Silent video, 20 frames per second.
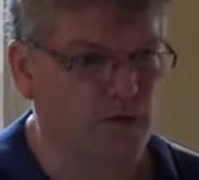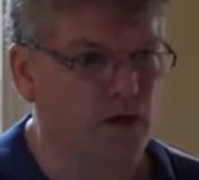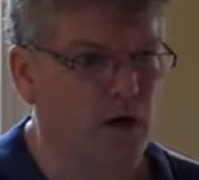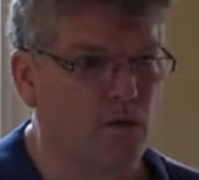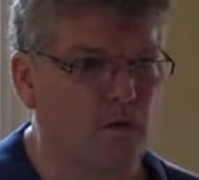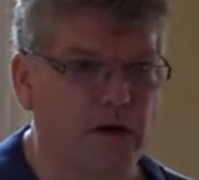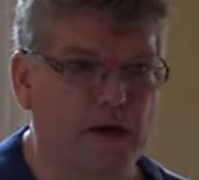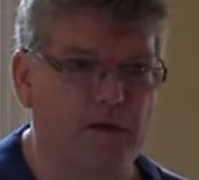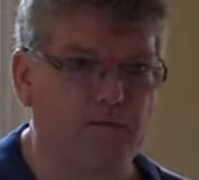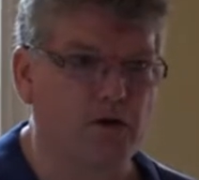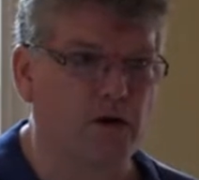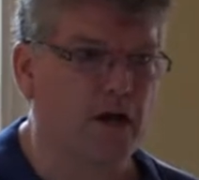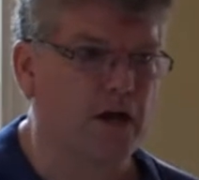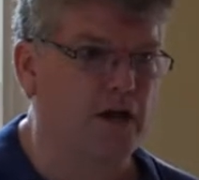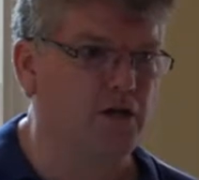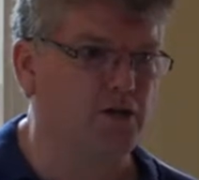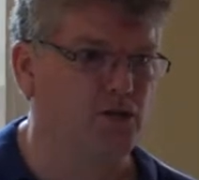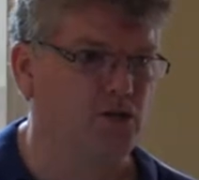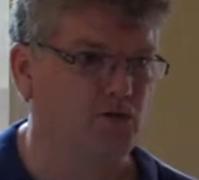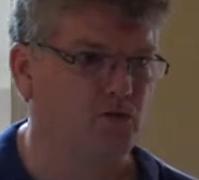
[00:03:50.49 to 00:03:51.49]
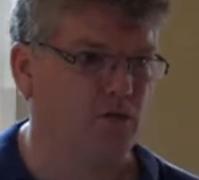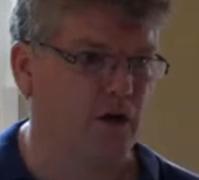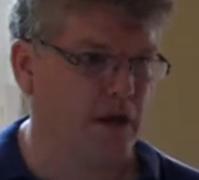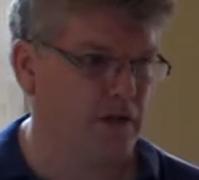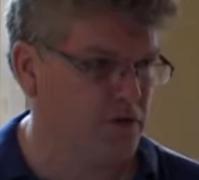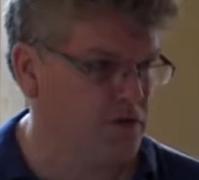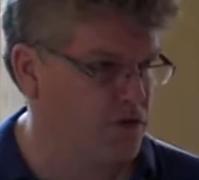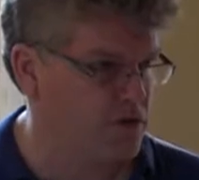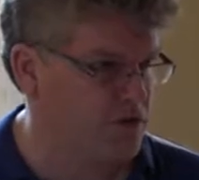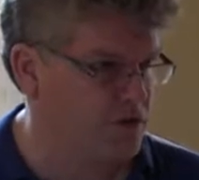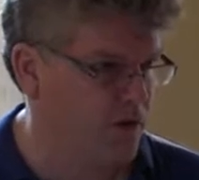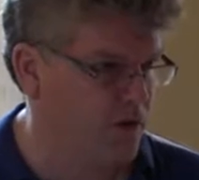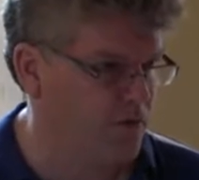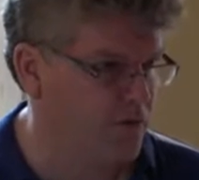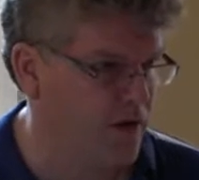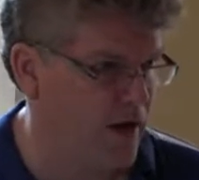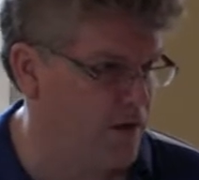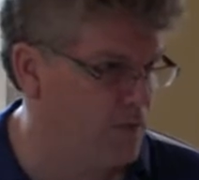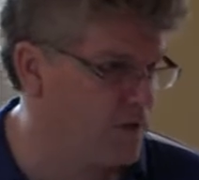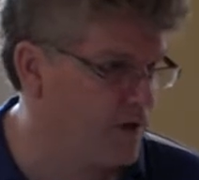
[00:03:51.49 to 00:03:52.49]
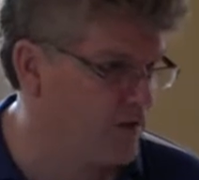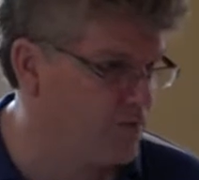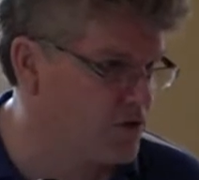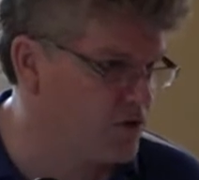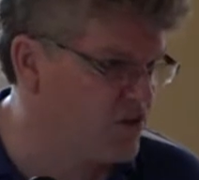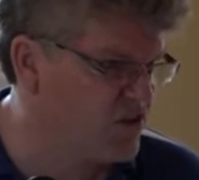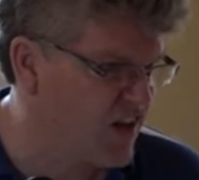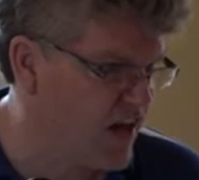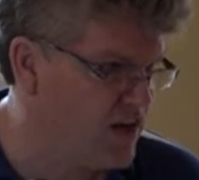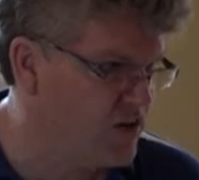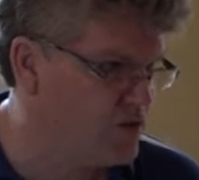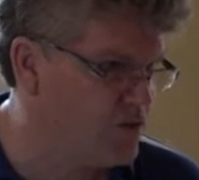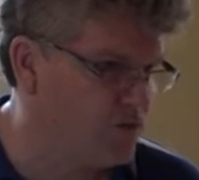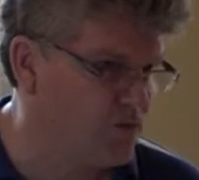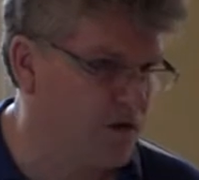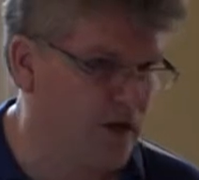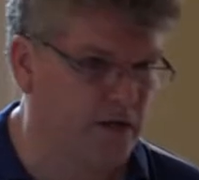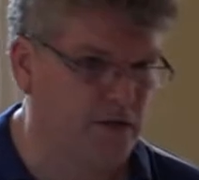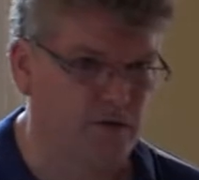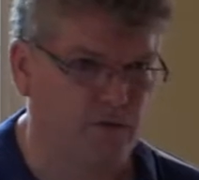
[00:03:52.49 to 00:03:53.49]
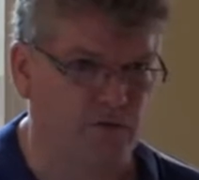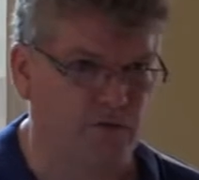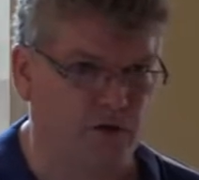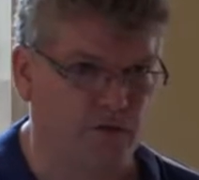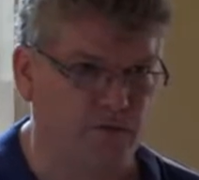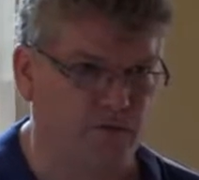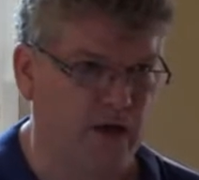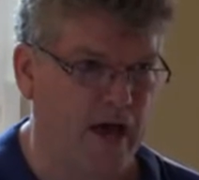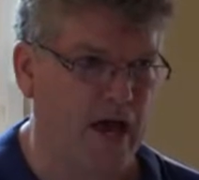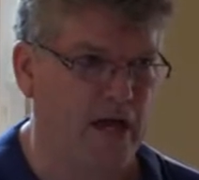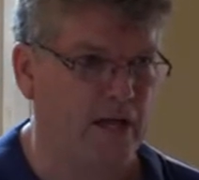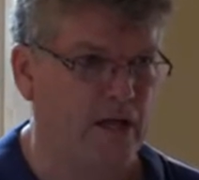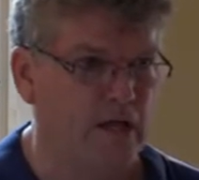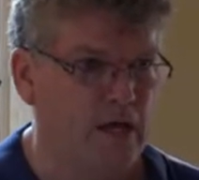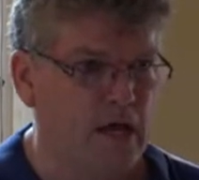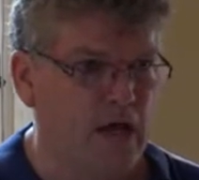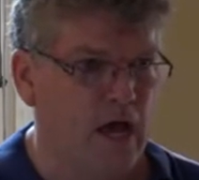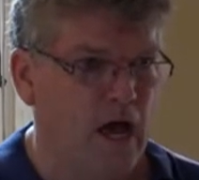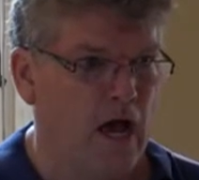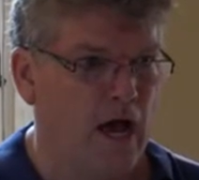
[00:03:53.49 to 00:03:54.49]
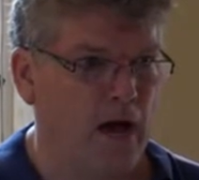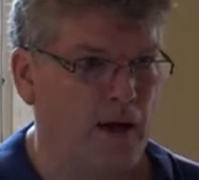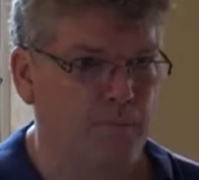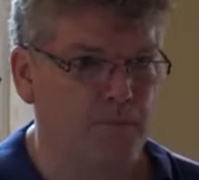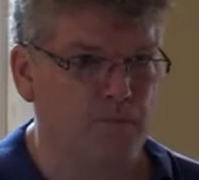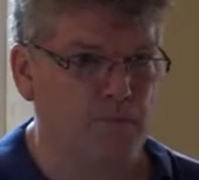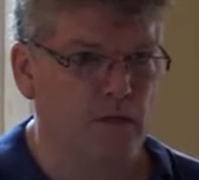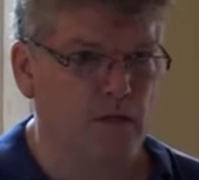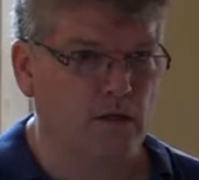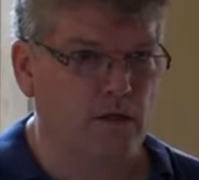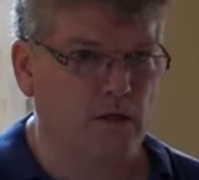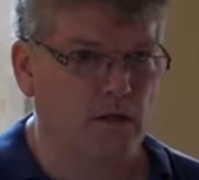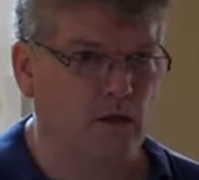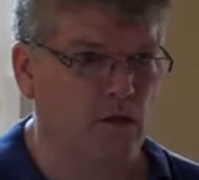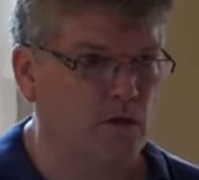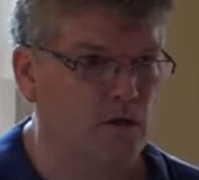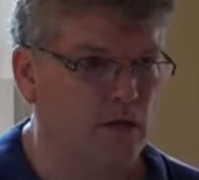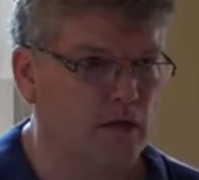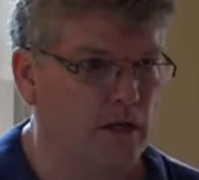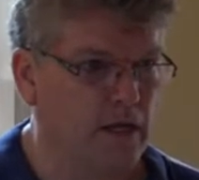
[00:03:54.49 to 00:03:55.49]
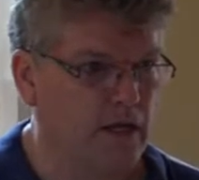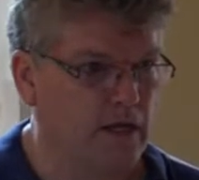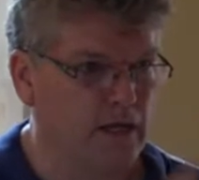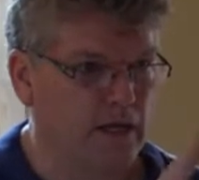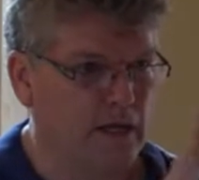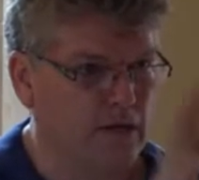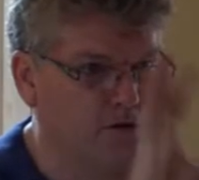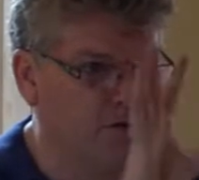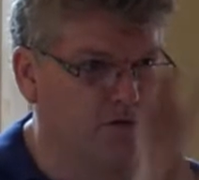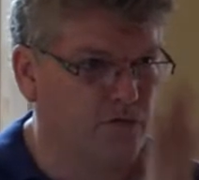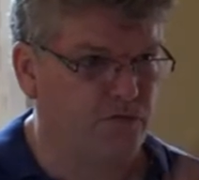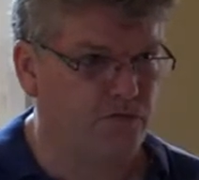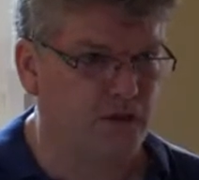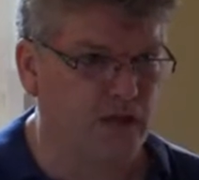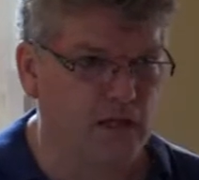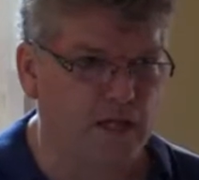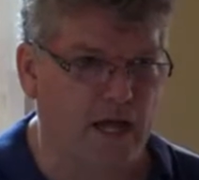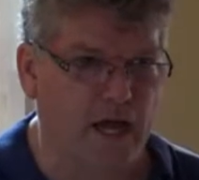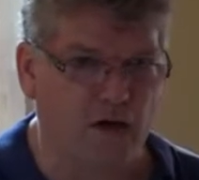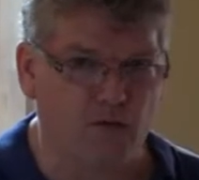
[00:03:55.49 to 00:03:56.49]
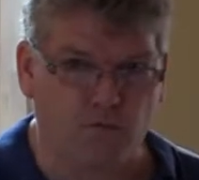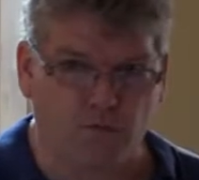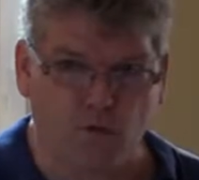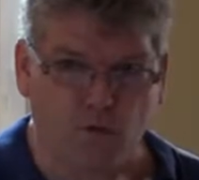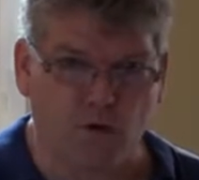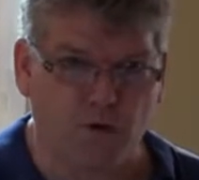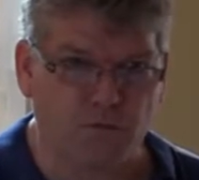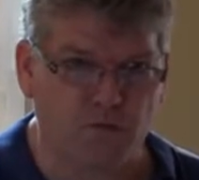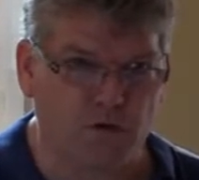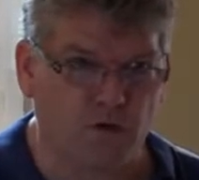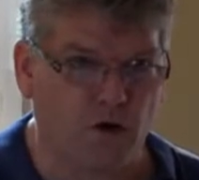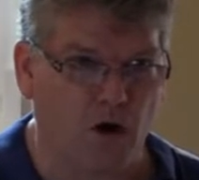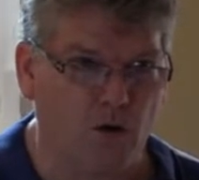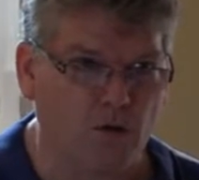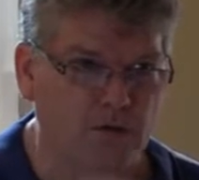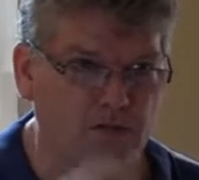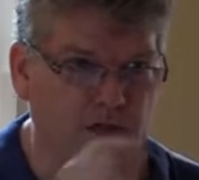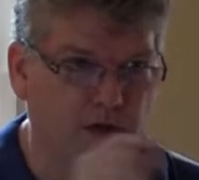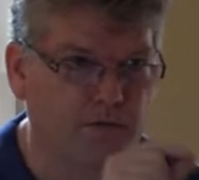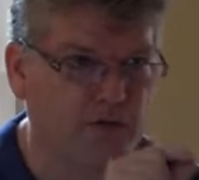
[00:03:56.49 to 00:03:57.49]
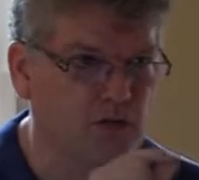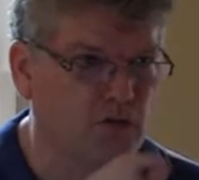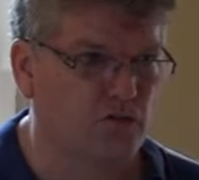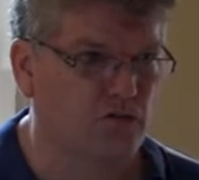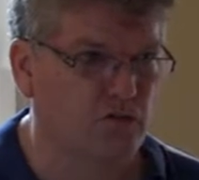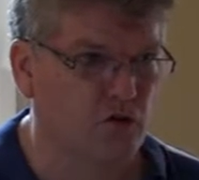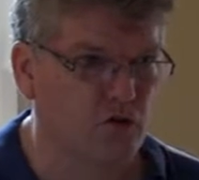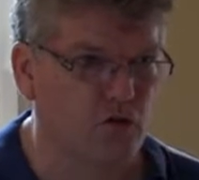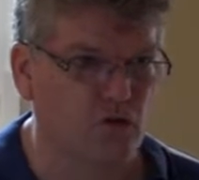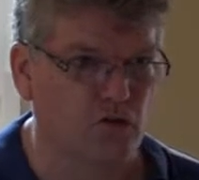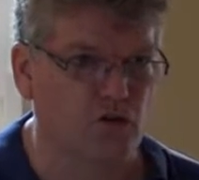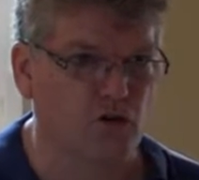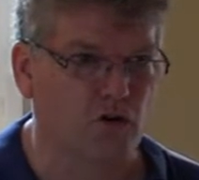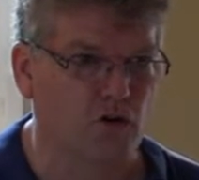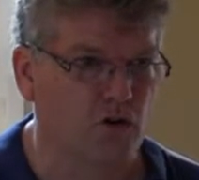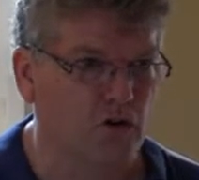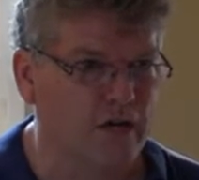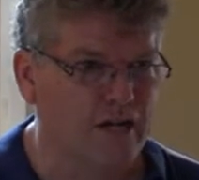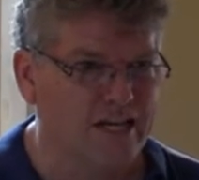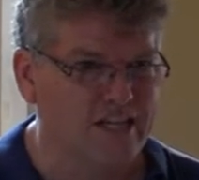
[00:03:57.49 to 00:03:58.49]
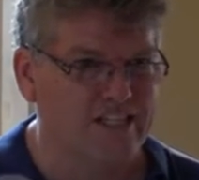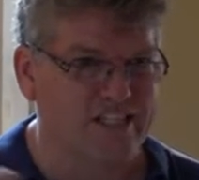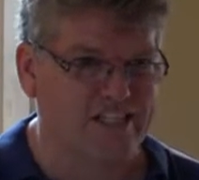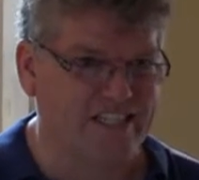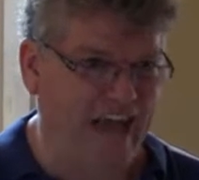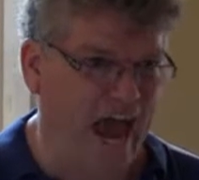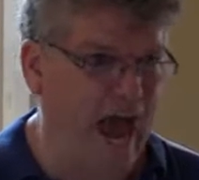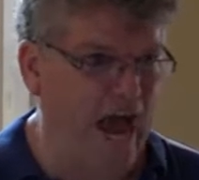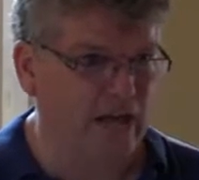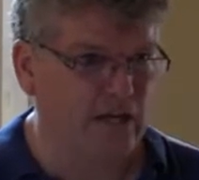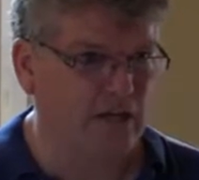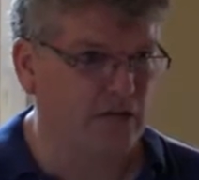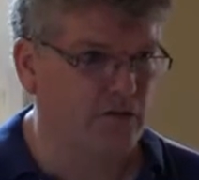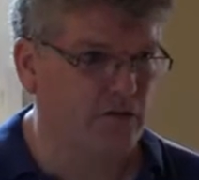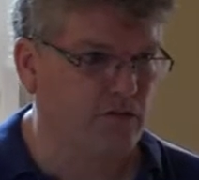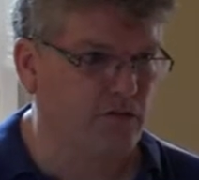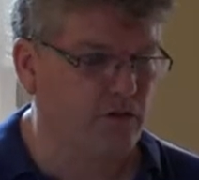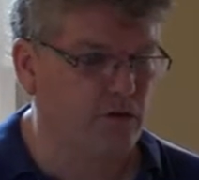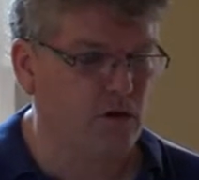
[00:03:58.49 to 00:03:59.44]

You know, whatever age you find yourself at, whatever stage you find yourself at, um, you know, in your filling out forms, you're always having to circle your status.